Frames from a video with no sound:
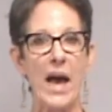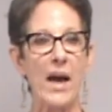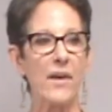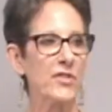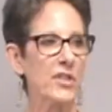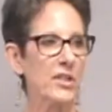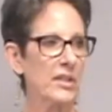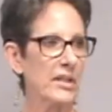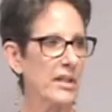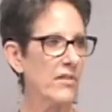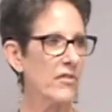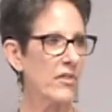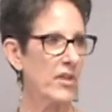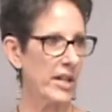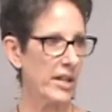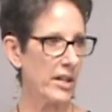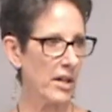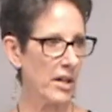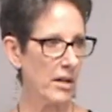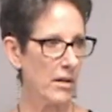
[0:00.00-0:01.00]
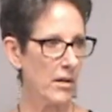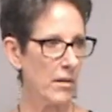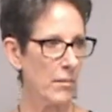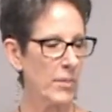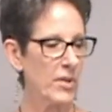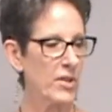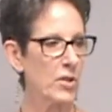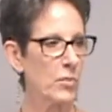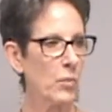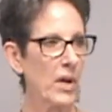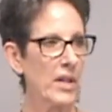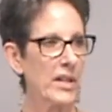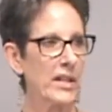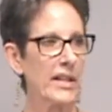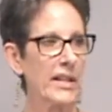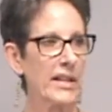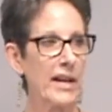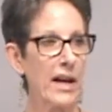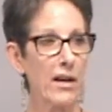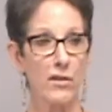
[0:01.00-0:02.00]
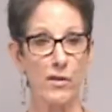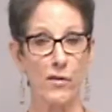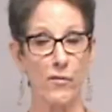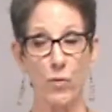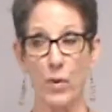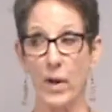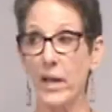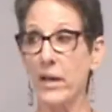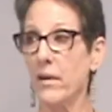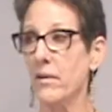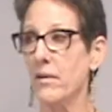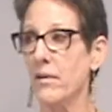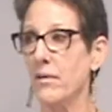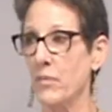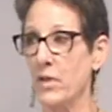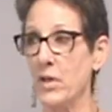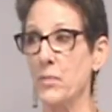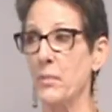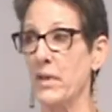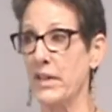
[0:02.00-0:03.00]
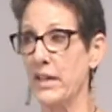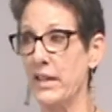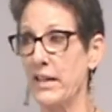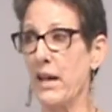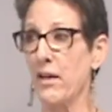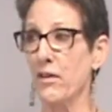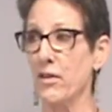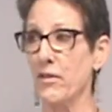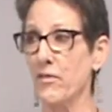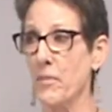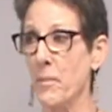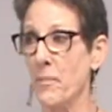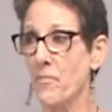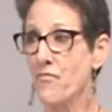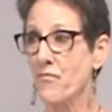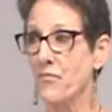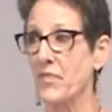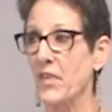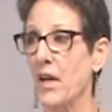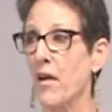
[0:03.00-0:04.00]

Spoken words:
we have to live here, but you want to get out of what? What do you want to get out of?